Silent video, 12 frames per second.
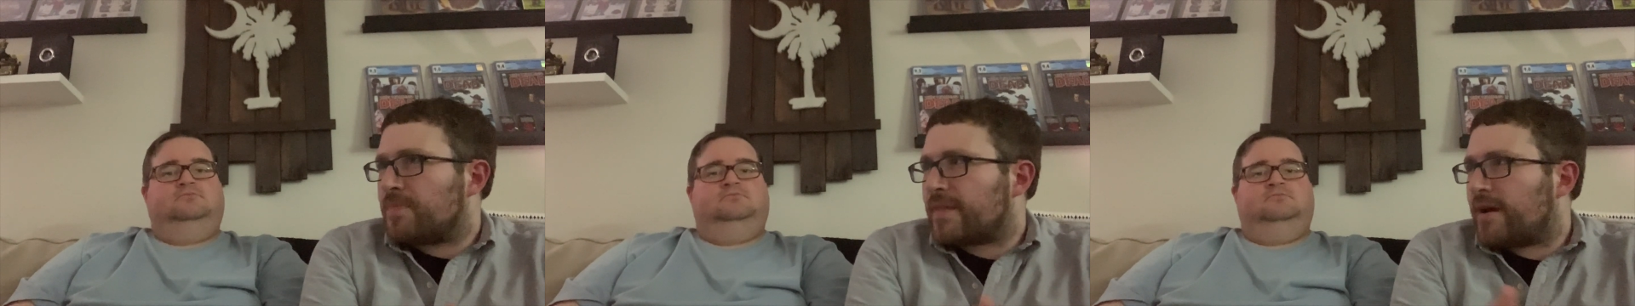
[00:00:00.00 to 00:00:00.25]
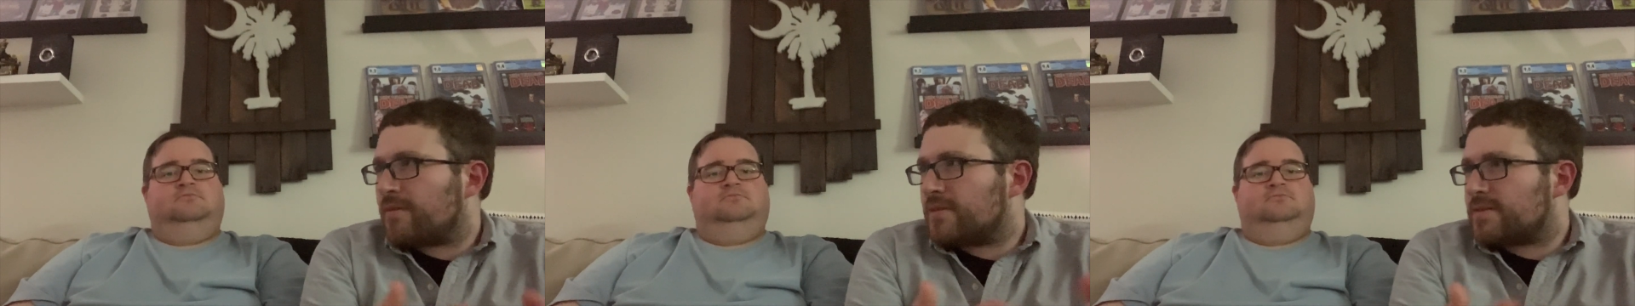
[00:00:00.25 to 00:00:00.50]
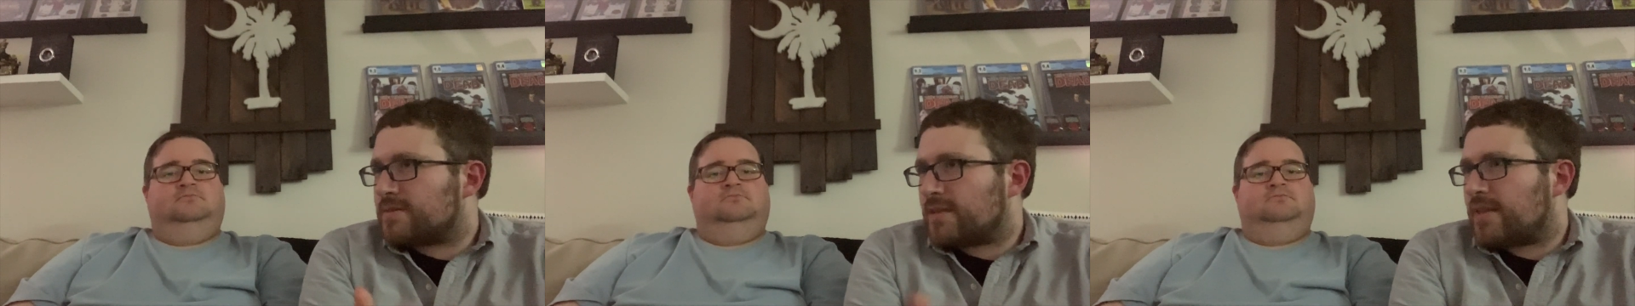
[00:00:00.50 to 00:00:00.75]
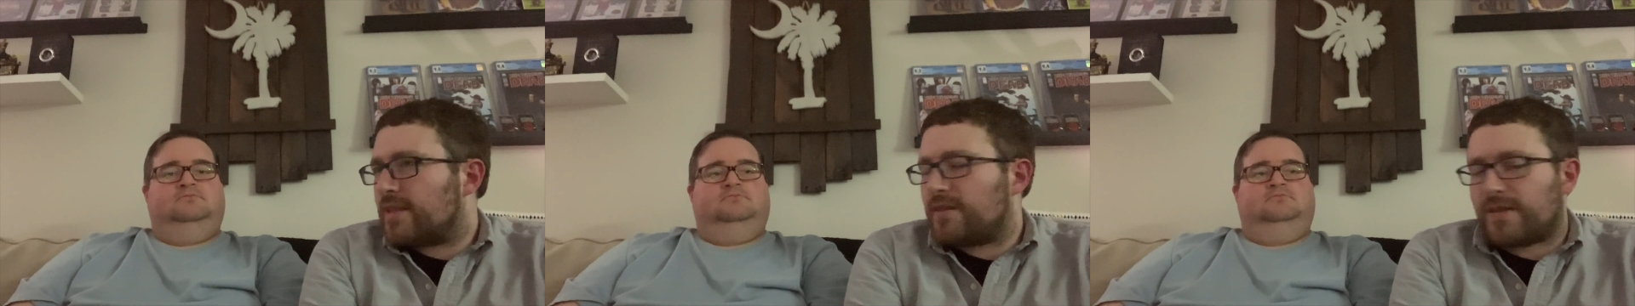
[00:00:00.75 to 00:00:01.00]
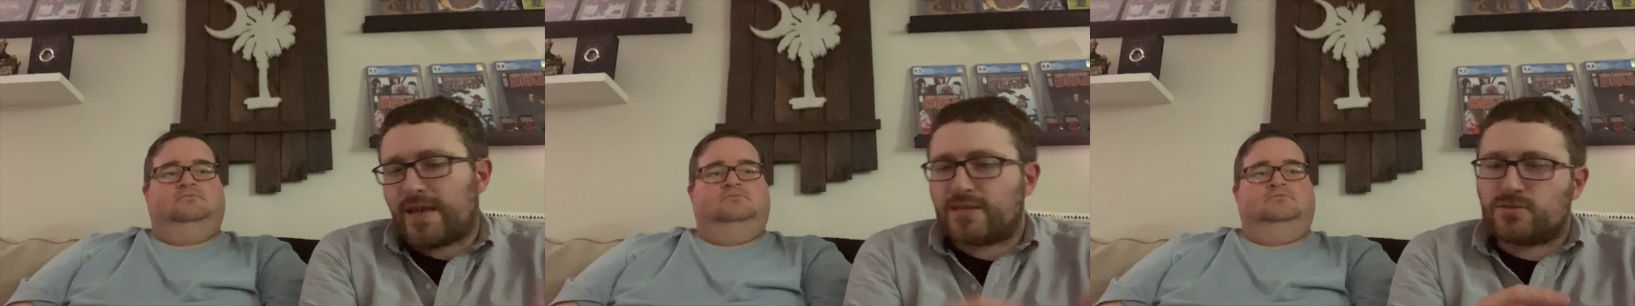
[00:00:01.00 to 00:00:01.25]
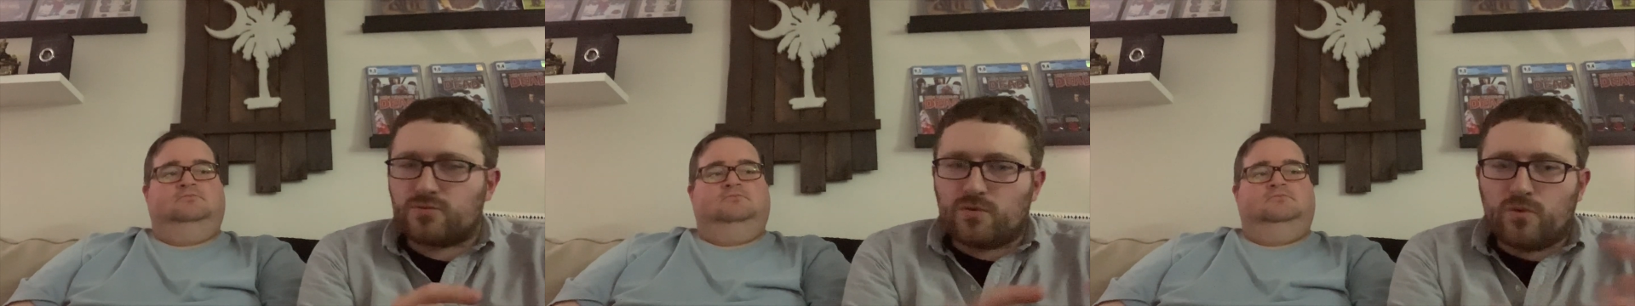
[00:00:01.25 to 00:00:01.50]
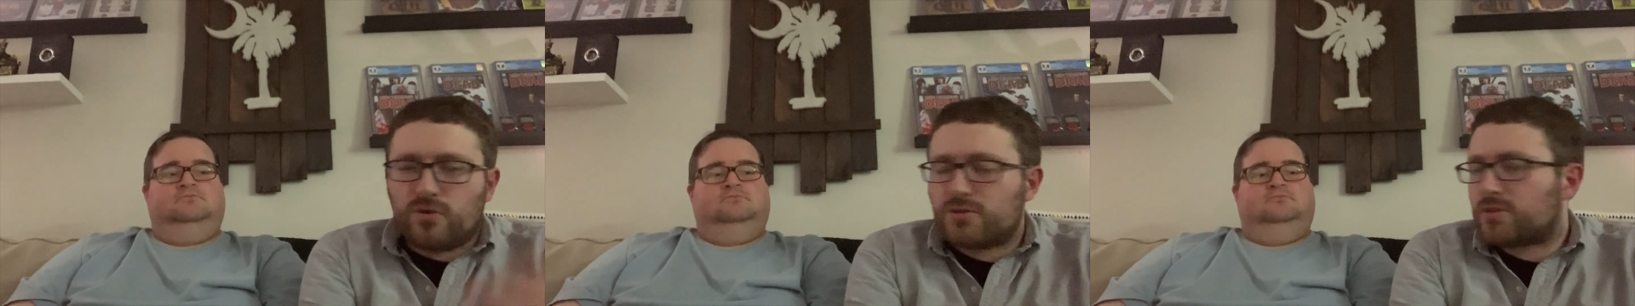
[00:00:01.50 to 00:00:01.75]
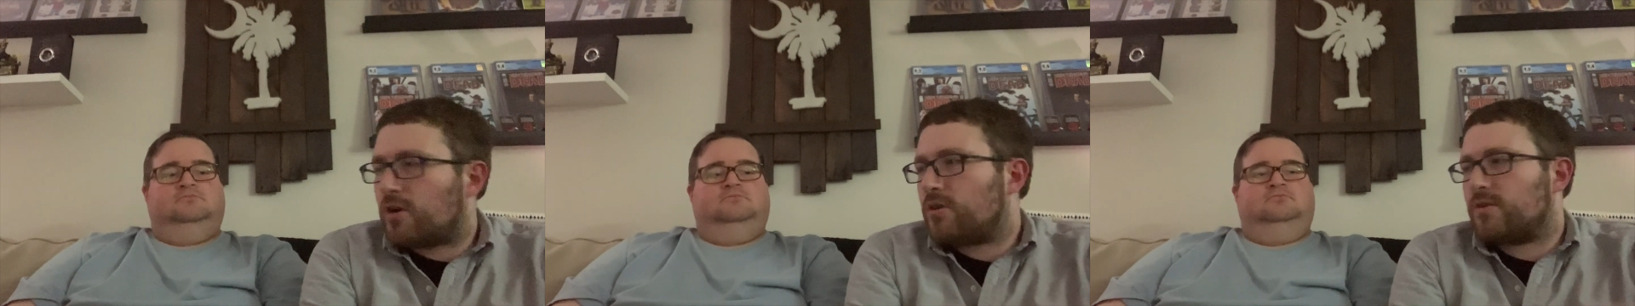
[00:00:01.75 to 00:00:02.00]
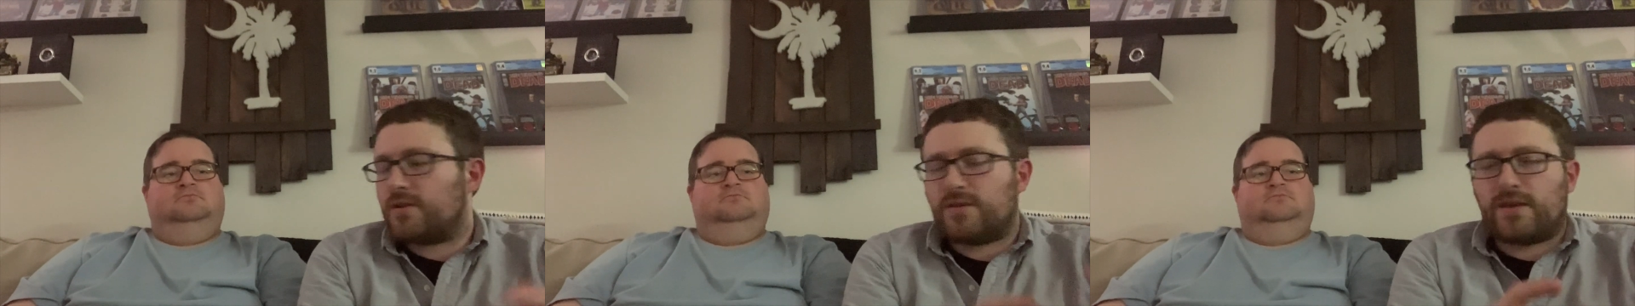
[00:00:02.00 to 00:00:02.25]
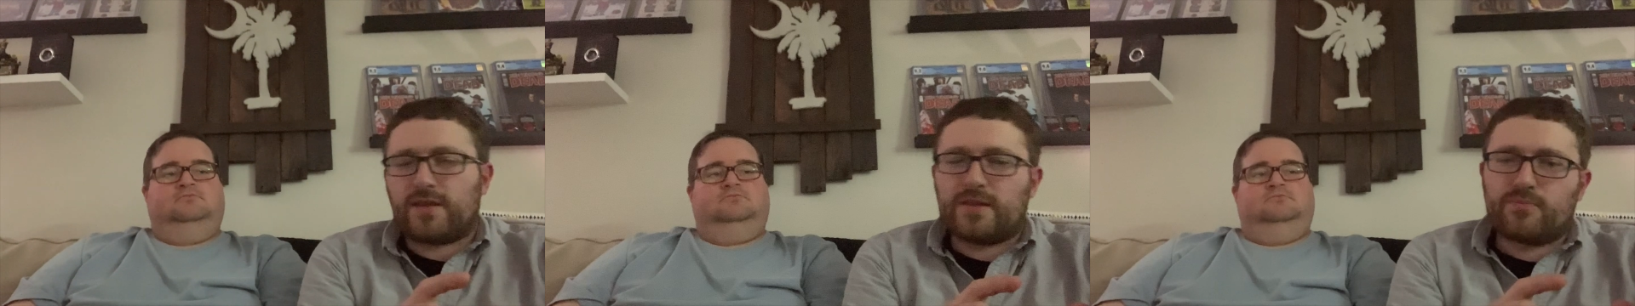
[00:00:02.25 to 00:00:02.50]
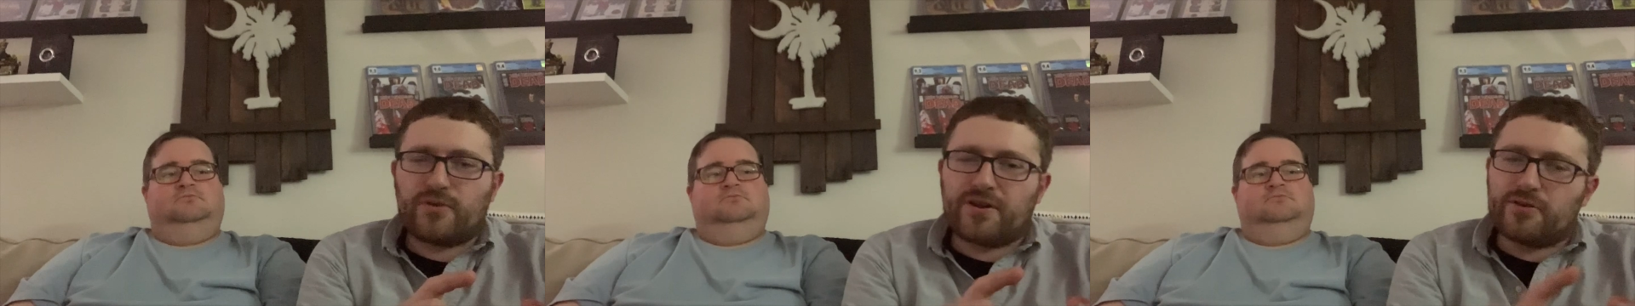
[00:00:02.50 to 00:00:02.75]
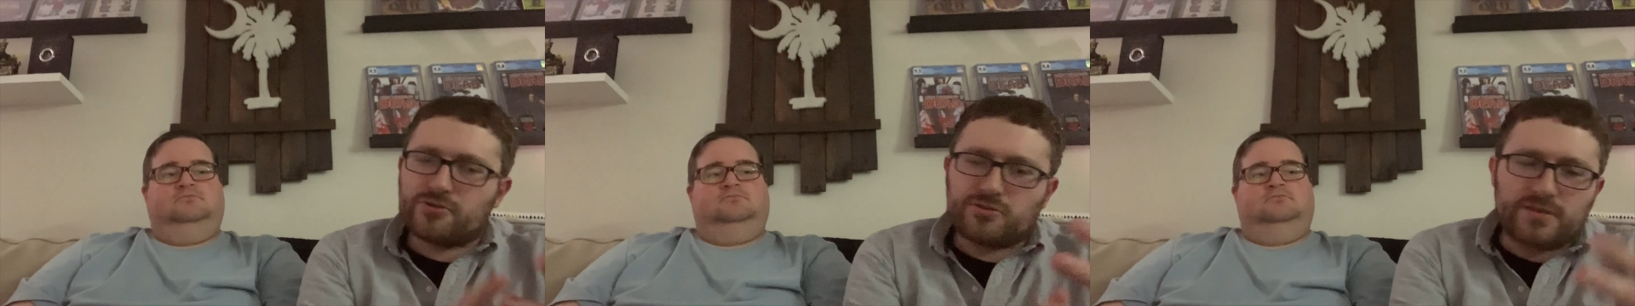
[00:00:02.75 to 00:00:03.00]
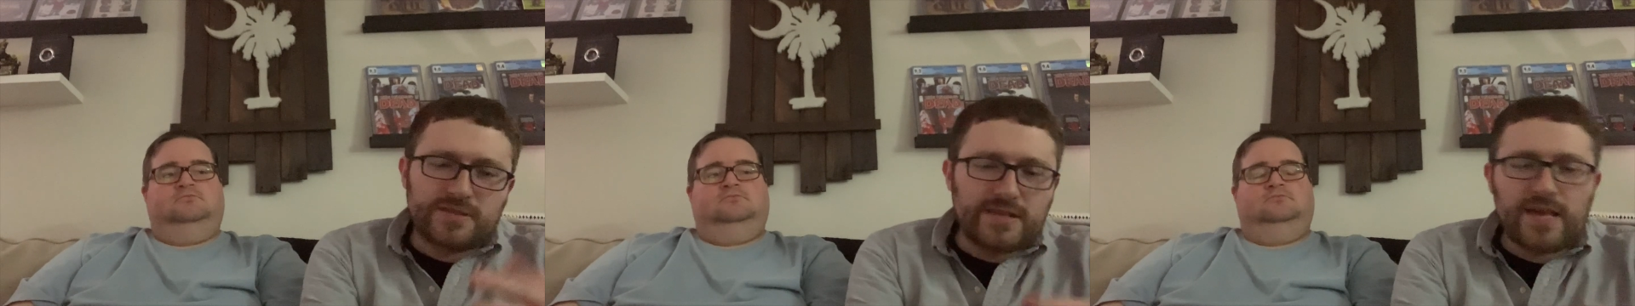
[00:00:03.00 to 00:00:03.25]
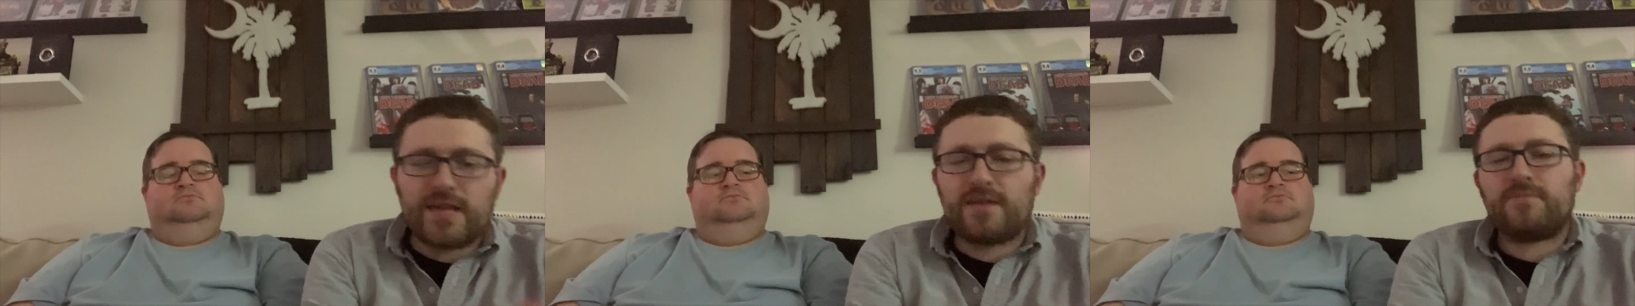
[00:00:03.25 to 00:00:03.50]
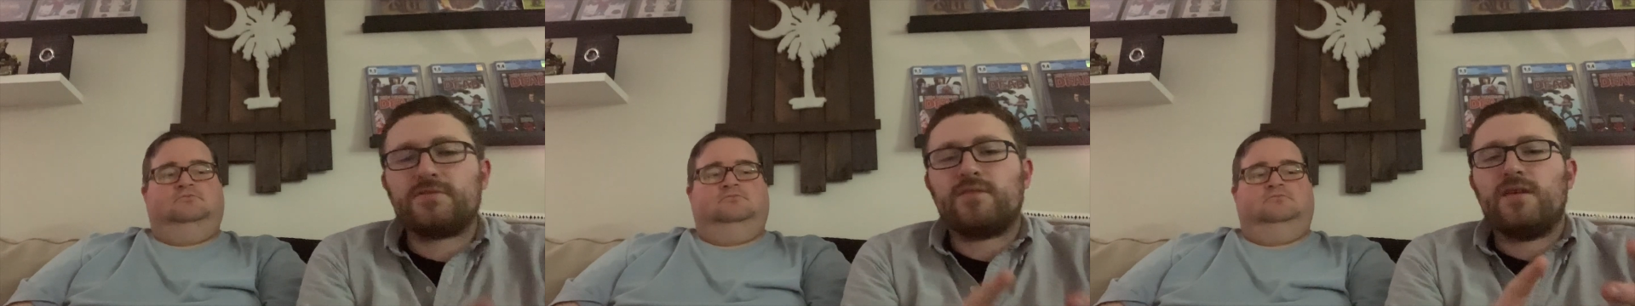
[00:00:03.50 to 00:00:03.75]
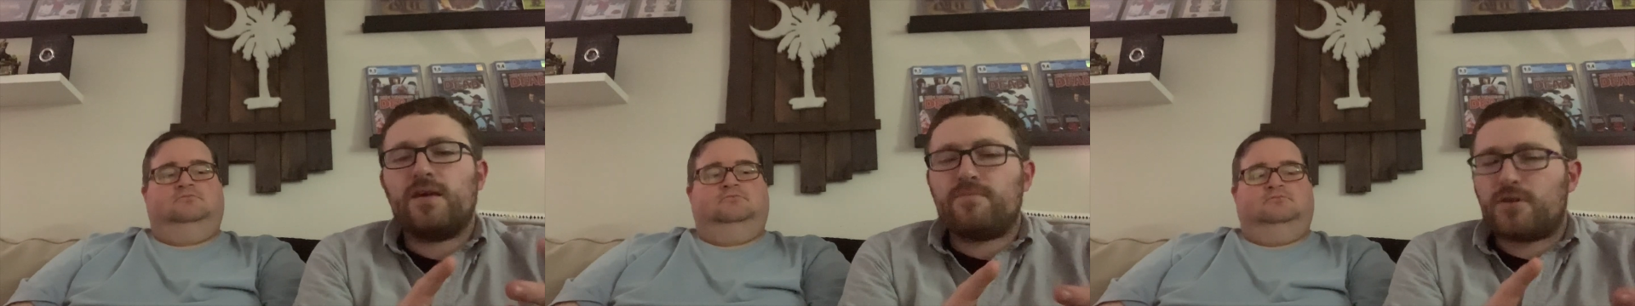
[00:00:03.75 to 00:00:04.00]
Speaker 1: now this lady like has a rewards card and like get prayers for these games and